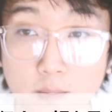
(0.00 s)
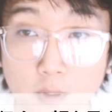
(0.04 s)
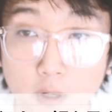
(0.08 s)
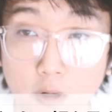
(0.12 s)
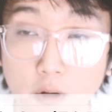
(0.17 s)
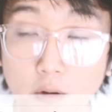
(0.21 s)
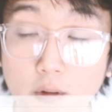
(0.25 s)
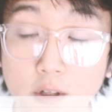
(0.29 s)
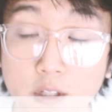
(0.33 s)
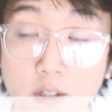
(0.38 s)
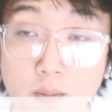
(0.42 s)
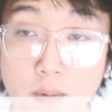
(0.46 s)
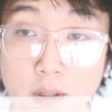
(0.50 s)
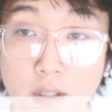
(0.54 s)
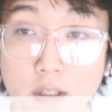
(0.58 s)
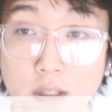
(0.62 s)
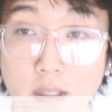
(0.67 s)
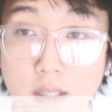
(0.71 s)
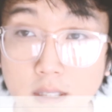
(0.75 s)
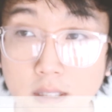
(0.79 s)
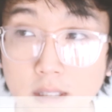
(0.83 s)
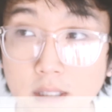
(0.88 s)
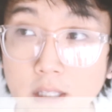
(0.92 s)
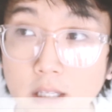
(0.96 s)
miru, which means
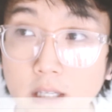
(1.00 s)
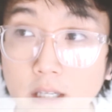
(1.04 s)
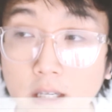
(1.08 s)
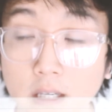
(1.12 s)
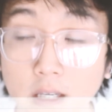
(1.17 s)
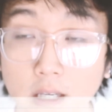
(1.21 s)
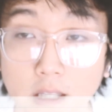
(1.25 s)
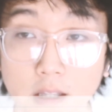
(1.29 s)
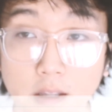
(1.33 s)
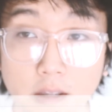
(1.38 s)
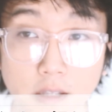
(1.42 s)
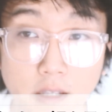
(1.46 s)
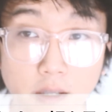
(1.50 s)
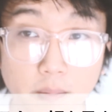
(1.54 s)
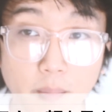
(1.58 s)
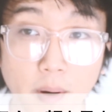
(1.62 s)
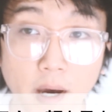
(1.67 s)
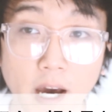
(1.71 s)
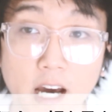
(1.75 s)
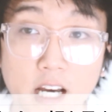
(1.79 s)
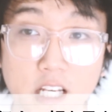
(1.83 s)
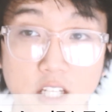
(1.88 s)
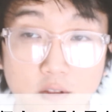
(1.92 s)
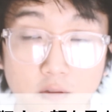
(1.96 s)
to see in the
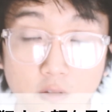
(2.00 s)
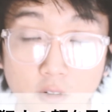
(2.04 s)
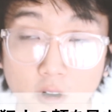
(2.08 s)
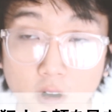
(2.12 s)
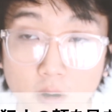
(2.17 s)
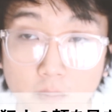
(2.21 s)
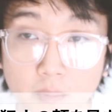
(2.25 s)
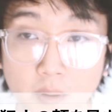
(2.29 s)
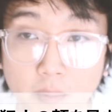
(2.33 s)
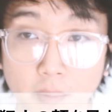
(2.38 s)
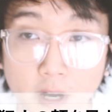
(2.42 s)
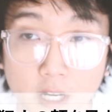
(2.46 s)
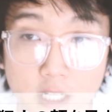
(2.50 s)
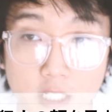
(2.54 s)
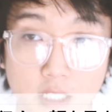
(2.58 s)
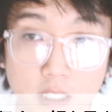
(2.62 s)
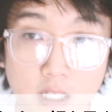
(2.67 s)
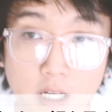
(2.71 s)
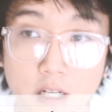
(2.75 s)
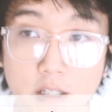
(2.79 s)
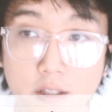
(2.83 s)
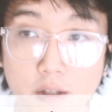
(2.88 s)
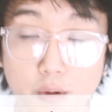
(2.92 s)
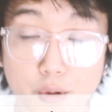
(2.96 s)
past form,
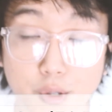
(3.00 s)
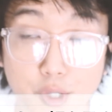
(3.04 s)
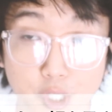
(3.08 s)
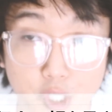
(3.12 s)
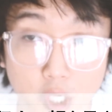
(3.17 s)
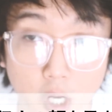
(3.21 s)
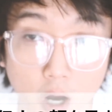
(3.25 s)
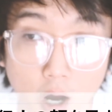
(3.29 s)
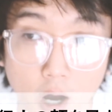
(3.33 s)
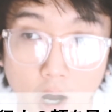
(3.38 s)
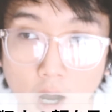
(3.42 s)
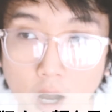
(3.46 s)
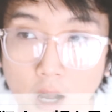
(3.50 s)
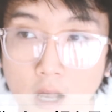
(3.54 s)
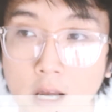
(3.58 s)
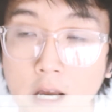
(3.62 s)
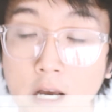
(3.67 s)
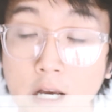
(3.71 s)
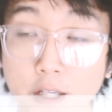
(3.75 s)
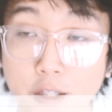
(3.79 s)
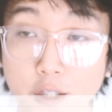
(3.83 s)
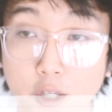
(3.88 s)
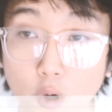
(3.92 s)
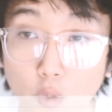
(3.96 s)
mimashita, so saw.
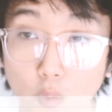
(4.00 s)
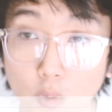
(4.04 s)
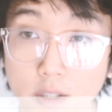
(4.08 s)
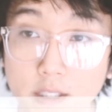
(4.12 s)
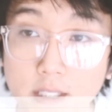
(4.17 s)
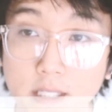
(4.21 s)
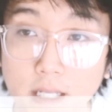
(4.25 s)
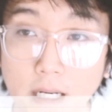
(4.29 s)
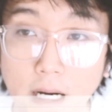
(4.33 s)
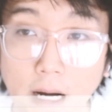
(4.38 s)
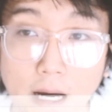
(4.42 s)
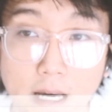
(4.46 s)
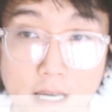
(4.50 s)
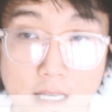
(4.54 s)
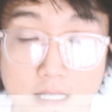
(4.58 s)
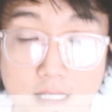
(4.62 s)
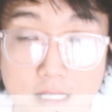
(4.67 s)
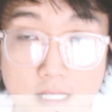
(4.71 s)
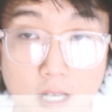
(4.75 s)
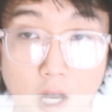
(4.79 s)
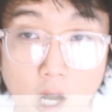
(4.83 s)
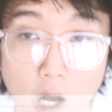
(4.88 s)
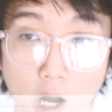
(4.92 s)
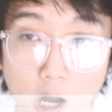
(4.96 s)
So what did I
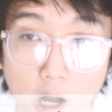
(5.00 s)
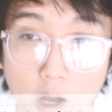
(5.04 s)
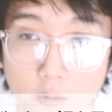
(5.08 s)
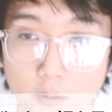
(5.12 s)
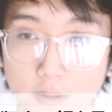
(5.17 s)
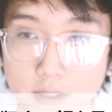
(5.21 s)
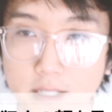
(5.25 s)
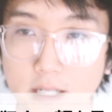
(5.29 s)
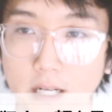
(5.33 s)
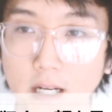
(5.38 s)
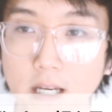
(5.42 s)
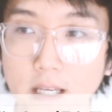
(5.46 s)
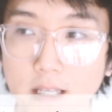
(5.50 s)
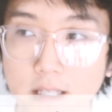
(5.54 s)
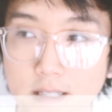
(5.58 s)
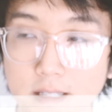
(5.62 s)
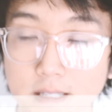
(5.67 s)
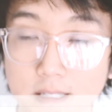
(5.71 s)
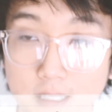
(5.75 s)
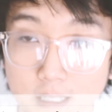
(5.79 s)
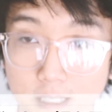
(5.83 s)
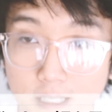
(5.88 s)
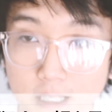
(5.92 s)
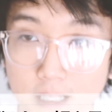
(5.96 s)
saw? What did I
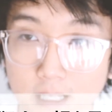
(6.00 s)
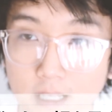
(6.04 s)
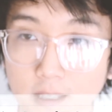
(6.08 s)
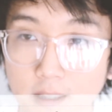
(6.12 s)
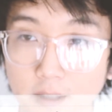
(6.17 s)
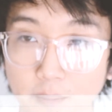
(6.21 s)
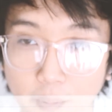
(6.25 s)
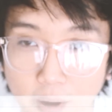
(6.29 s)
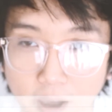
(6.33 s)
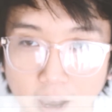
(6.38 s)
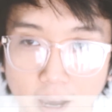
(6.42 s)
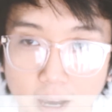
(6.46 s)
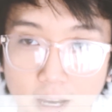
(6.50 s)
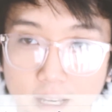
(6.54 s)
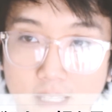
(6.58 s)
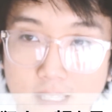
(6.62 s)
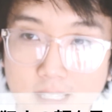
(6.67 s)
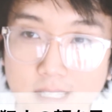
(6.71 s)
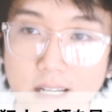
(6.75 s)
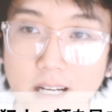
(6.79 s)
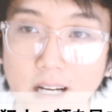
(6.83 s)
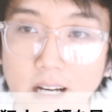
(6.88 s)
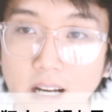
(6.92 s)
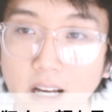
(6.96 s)
see in the past?
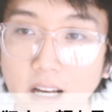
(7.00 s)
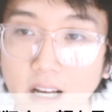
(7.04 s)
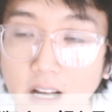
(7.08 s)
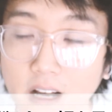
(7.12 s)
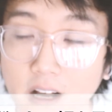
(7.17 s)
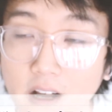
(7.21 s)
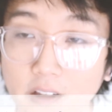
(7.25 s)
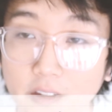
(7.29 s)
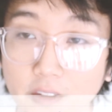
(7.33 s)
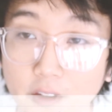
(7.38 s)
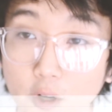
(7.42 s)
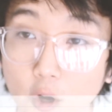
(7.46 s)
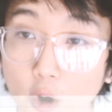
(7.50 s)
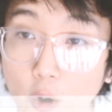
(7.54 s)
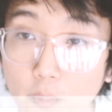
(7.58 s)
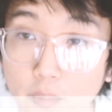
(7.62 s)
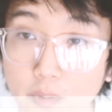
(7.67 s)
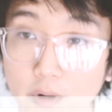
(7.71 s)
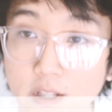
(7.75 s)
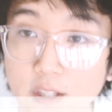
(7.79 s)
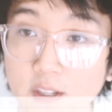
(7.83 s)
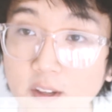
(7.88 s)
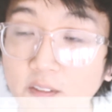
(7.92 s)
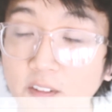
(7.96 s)
The
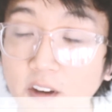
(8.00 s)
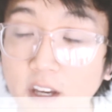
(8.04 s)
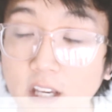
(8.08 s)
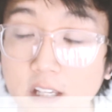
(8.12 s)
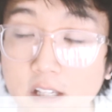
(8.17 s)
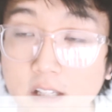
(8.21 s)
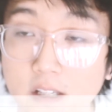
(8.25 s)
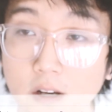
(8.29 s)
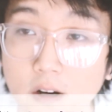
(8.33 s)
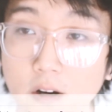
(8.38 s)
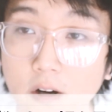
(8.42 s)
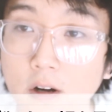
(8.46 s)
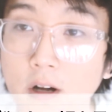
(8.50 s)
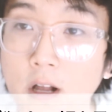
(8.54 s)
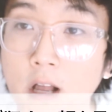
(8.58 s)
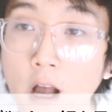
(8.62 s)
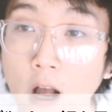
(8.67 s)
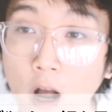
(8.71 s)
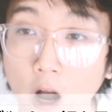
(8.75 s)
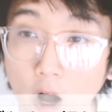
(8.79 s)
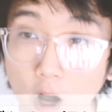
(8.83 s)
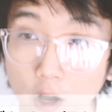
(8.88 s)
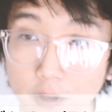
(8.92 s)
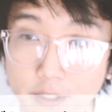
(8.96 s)
culprit's face. So
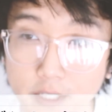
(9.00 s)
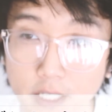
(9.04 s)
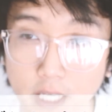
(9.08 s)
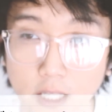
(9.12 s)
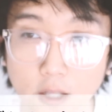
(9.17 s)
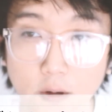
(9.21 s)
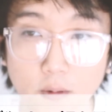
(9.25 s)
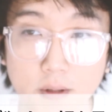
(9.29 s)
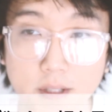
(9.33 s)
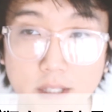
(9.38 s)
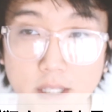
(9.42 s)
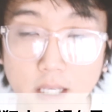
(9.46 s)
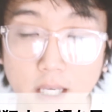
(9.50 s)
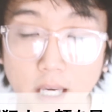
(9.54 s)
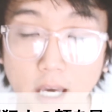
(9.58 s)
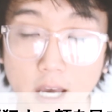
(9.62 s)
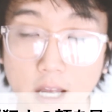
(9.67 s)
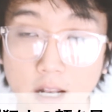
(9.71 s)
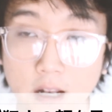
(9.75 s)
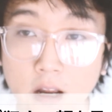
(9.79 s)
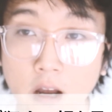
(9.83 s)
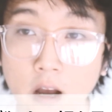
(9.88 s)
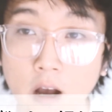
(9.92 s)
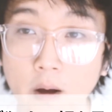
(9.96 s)
altogether, once
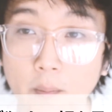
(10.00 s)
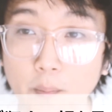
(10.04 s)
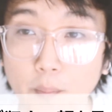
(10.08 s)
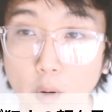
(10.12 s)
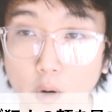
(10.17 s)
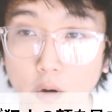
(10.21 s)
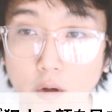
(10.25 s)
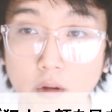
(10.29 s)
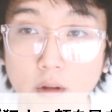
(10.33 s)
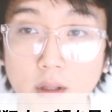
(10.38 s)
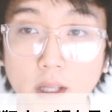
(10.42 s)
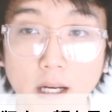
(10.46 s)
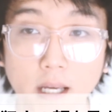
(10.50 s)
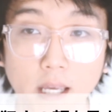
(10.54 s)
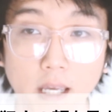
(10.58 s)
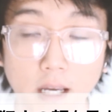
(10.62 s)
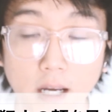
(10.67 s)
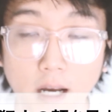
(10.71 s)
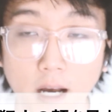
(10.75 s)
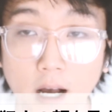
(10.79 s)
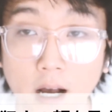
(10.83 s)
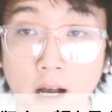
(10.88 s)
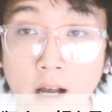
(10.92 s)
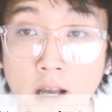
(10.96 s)
again, boku dake
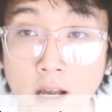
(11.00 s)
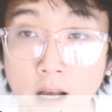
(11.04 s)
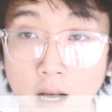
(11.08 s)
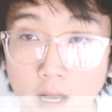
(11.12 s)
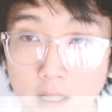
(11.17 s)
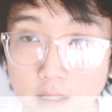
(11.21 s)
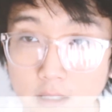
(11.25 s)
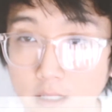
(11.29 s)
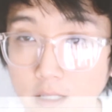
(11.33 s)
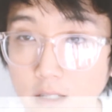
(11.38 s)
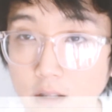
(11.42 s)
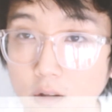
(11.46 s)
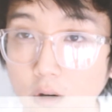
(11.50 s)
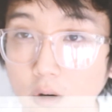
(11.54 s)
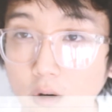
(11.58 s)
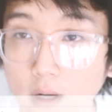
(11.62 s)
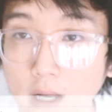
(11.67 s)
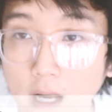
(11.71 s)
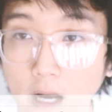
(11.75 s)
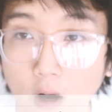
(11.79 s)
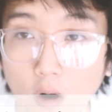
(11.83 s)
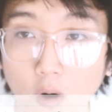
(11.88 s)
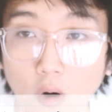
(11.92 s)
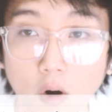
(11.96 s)
ga hannin no
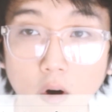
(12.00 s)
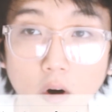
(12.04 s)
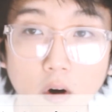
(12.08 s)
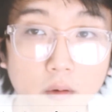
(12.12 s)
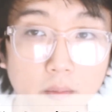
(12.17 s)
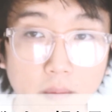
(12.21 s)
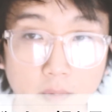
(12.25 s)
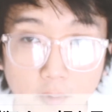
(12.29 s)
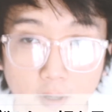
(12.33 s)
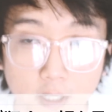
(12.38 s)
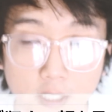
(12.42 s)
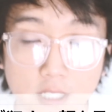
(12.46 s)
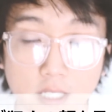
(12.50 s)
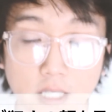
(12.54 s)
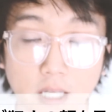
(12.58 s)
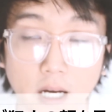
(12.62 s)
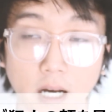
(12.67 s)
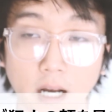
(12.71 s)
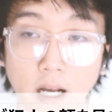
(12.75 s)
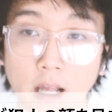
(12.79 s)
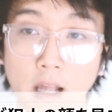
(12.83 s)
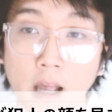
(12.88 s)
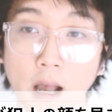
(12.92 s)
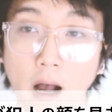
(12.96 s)
kao o
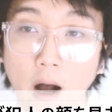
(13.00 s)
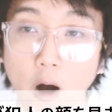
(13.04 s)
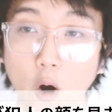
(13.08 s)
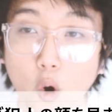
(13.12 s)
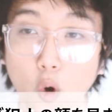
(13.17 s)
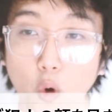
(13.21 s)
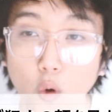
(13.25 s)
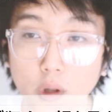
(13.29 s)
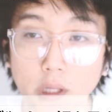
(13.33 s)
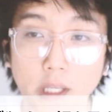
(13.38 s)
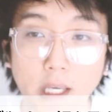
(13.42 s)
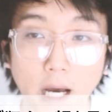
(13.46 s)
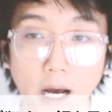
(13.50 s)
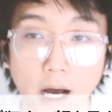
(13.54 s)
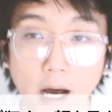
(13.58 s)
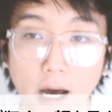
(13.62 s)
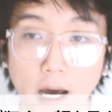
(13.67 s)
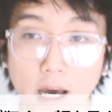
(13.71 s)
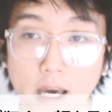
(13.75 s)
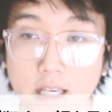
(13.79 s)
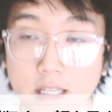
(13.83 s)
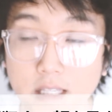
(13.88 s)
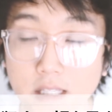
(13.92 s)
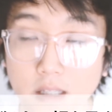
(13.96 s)
mimashita. Only
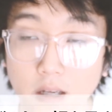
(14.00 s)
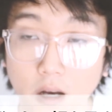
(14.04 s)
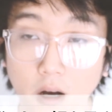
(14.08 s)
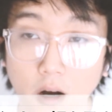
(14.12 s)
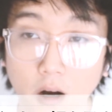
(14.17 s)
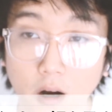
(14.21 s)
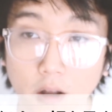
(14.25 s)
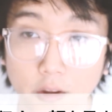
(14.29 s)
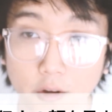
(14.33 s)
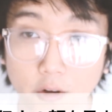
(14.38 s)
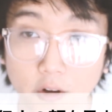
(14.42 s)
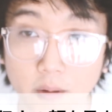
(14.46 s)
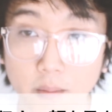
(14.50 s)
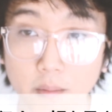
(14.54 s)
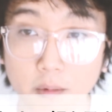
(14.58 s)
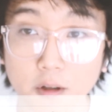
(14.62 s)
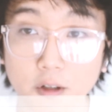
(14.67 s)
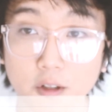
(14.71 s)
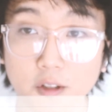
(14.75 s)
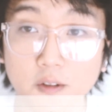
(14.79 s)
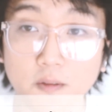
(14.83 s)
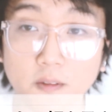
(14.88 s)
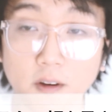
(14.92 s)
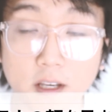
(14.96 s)
I saw the
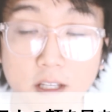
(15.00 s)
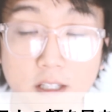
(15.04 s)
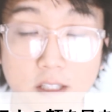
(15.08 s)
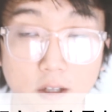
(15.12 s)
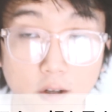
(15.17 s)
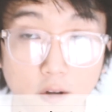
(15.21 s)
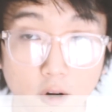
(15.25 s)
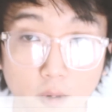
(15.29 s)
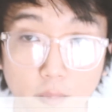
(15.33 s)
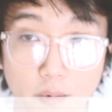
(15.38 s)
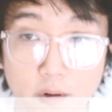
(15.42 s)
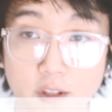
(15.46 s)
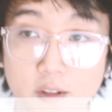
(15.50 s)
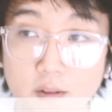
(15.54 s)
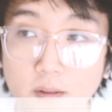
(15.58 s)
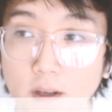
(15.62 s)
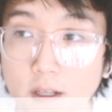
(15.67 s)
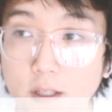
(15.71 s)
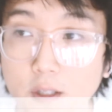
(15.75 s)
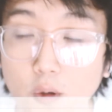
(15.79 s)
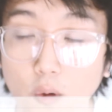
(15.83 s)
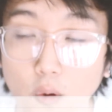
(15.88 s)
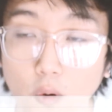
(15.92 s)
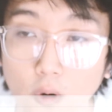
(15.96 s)
criminal's face, the culprit's
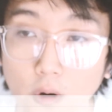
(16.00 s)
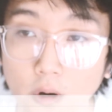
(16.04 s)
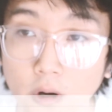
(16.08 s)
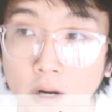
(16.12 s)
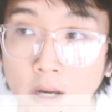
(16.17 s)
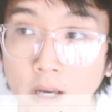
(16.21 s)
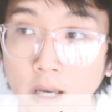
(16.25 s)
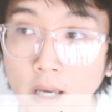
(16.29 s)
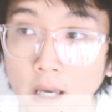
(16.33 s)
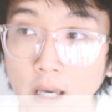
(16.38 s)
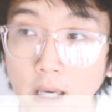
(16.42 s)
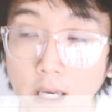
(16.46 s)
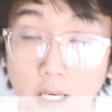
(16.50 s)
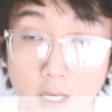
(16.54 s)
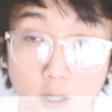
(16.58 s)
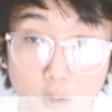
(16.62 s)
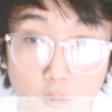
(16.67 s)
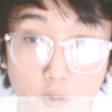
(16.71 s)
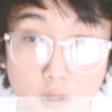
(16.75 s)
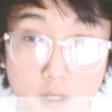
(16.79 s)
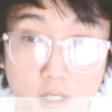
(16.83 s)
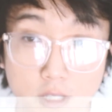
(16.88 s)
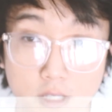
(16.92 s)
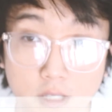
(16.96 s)
face, or it
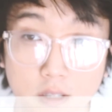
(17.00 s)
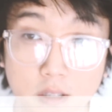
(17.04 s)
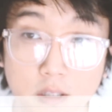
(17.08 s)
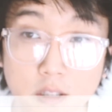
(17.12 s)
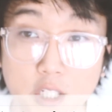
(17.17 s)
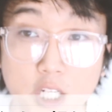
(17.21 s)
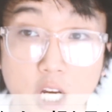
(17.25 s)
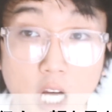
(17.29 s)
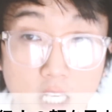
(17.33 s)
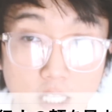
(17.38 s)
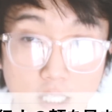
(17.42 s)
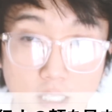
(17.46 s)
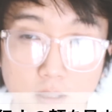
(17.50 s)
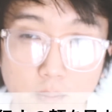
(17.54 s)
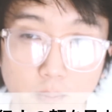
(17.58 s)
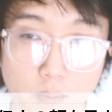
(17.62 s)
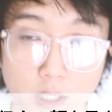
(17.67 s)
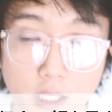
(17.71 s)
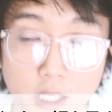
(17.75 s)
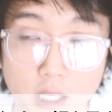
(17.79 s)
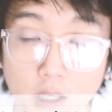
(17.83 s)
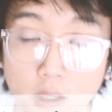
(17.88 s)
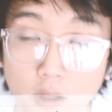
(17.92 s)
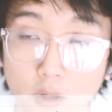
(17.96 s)
was just
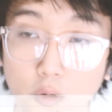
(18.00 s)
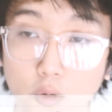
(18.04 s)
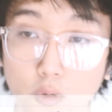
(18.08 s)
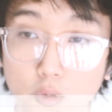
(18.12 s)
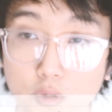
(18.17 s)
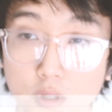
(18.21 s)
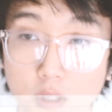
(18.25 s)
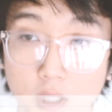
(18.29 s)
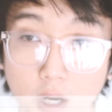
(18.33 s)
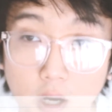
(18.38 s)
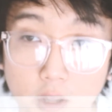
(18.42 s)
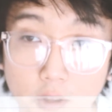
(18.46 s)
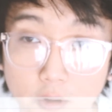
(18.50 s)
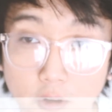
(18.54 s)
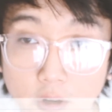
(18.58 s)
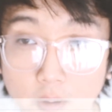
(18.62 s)
me who saw the